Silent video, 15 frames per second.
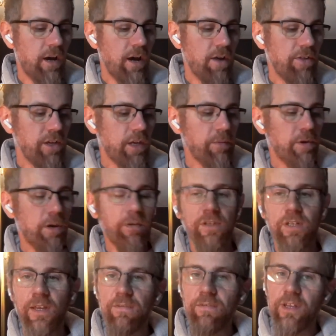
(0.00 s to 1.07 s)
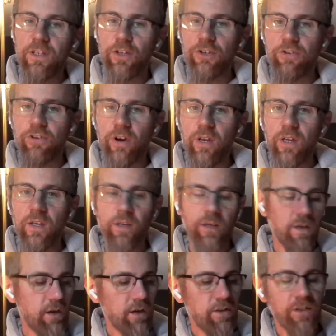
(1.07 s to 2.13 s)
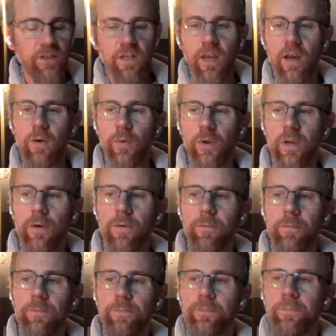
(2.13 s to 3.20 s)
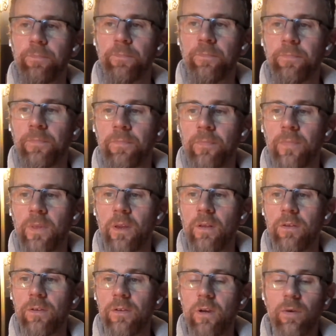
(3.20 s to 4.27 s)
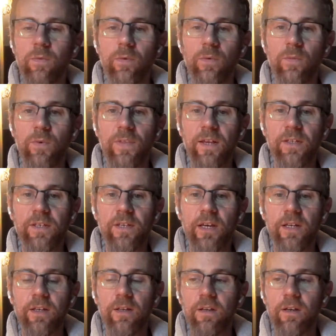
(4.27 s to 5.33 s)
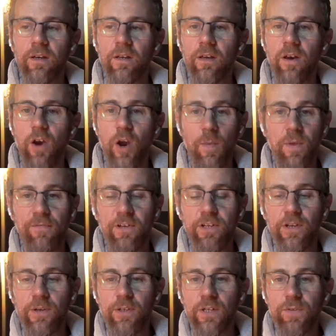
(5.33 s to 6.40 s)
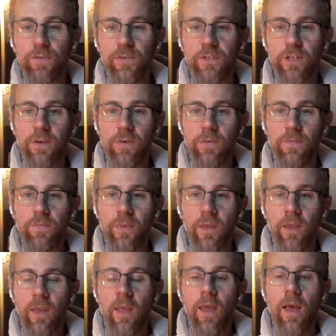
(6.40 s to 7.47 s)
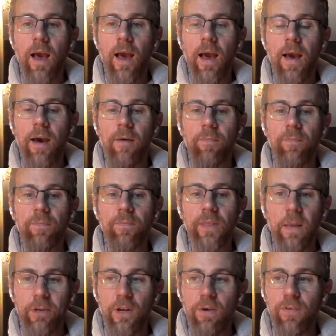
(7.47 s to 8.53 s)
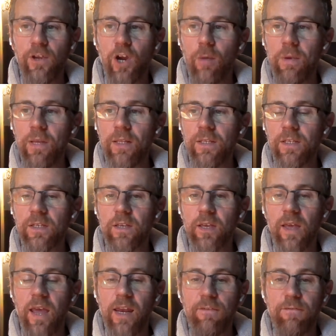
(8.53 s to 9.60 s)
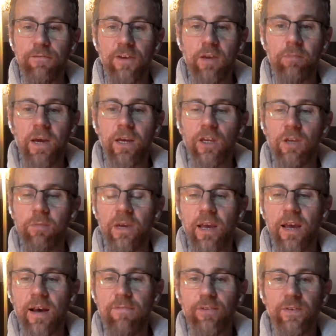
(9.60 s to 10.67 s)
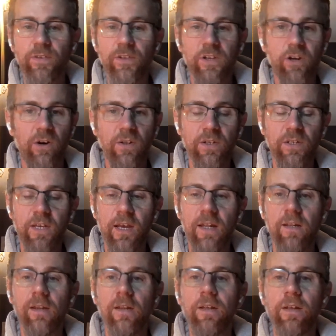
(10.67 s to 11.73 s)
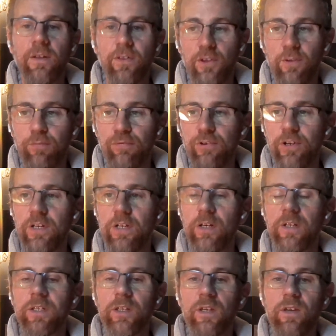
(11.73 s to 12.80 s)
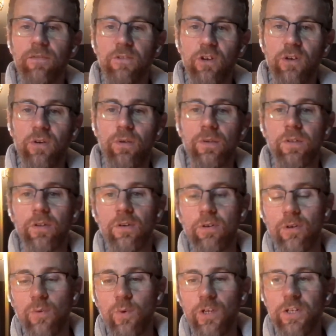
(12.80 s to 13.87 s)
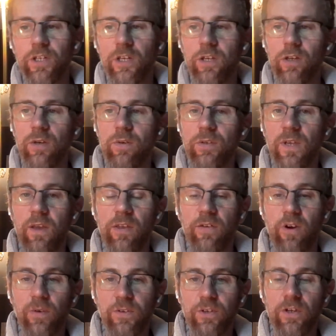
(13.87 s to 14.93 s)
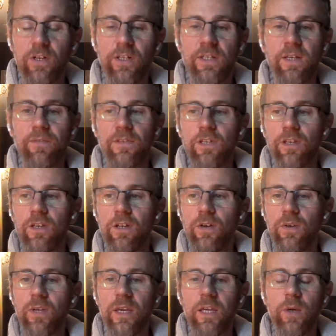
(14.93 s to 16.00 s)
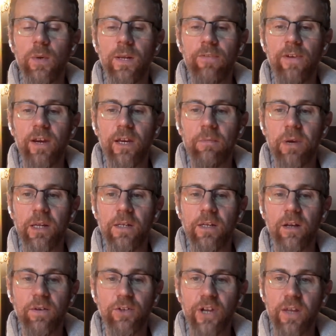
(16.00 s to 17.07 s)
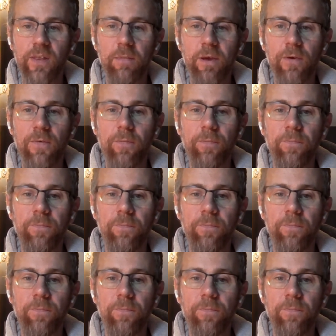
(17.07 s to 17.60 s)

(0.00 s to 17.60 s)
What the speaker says: I think I'm going to give this a try and see how we go. So with that said, hope that video is useful to you. Let me know in the comments any feedback you may have on the content, the products that you've used or wish to use. Are there alternatives that you'd equally recommend, and I'll check them out.